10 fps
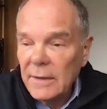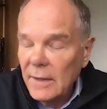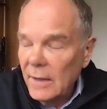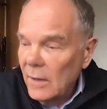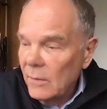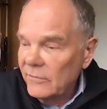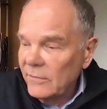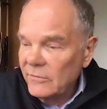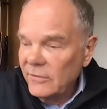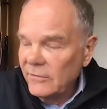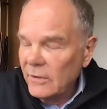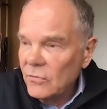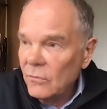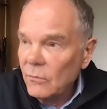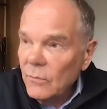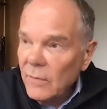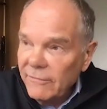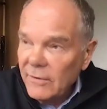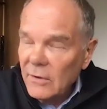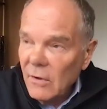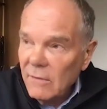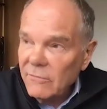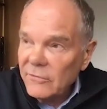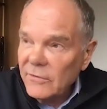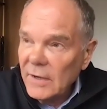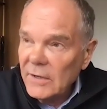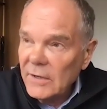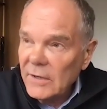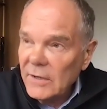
It was just a terrific conversation.